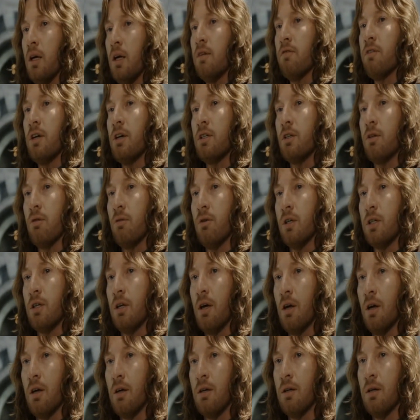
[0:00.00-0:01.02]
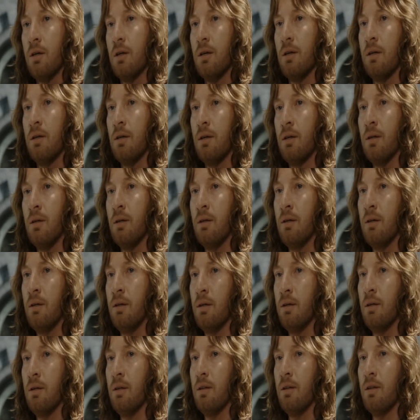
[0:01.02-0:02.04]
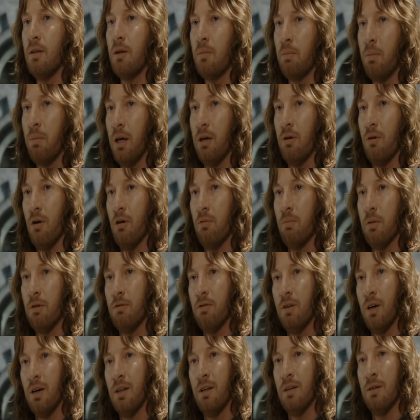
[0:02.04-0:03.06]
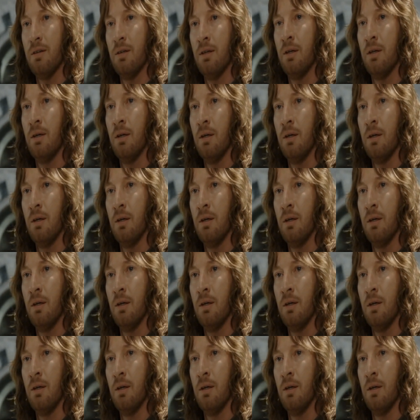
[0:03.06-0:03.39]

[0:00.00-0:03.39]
If I should return, think better of me, father.